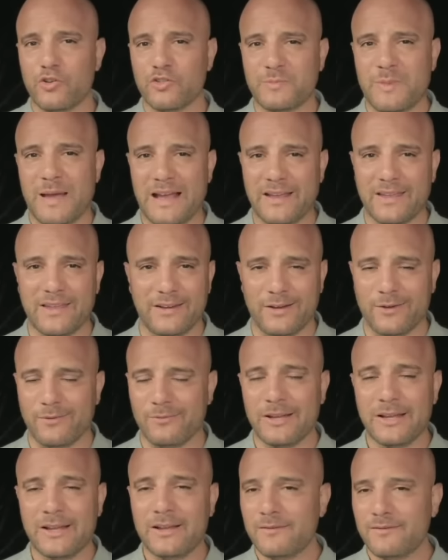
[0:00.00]
which goes back,
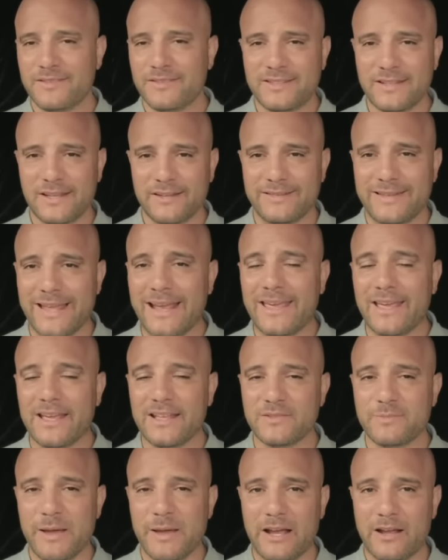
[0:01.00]

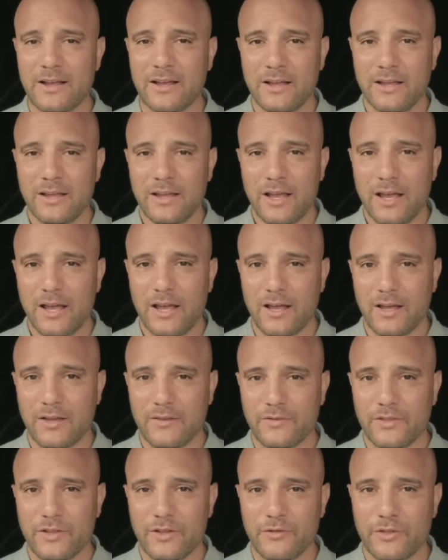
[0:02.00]
decades back,
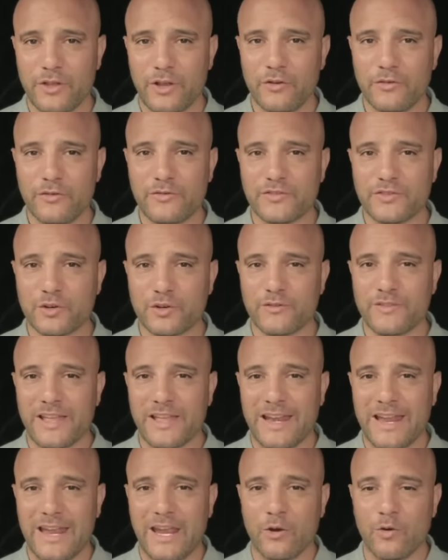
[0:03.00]
they're sort
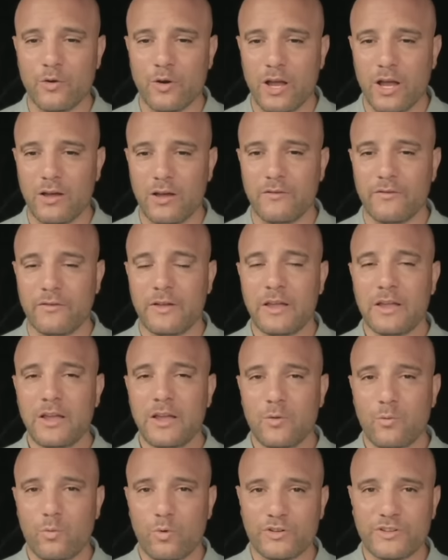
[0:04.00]
of that era of
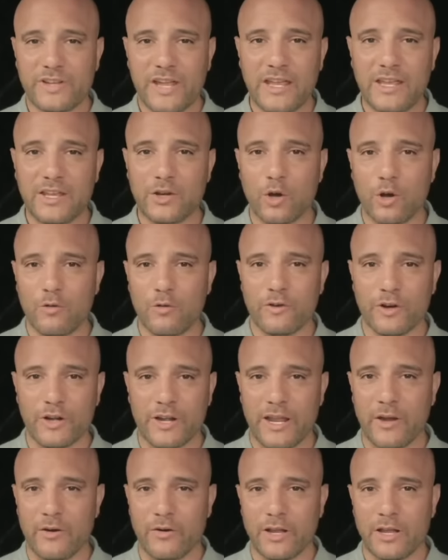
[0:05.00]
we're taking
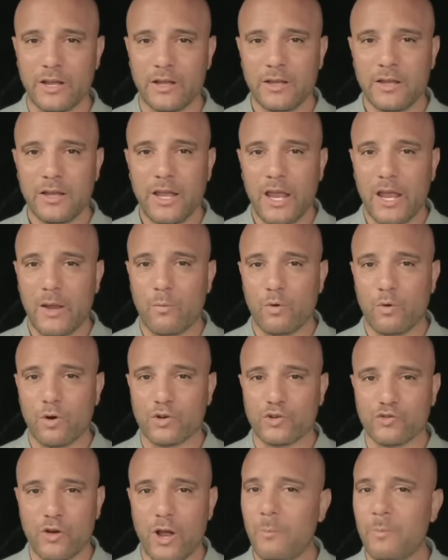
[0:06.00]
over an area and
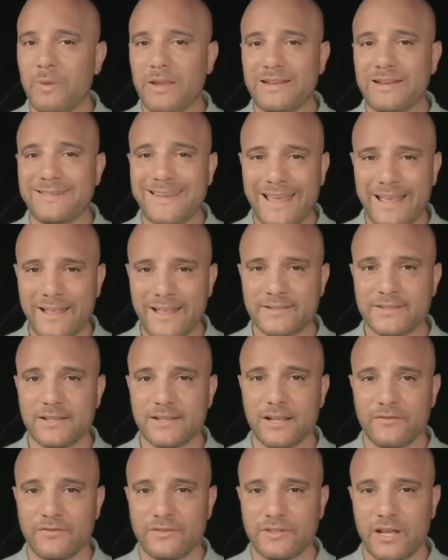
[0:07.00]
we're dropping
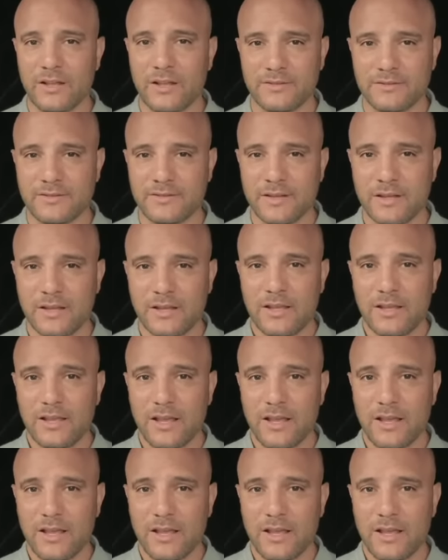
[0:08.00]
tens of tons